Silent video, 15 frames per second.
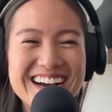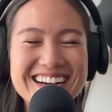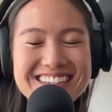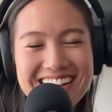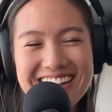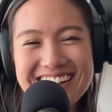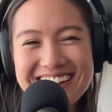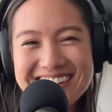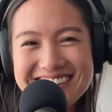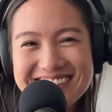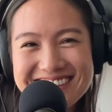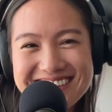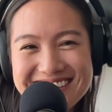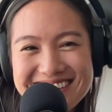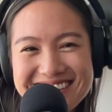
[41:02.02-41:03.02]
Yeah.
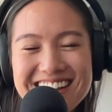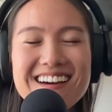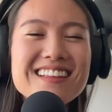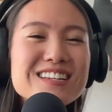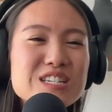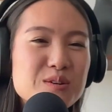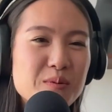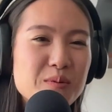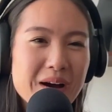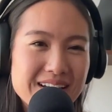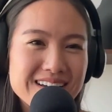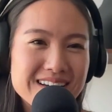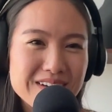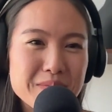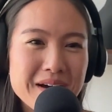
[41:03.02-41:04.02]
Not like
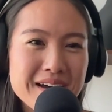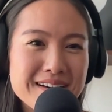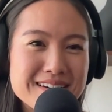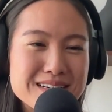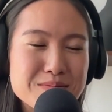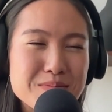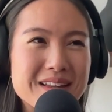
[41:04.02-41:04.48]
Twilight vampires,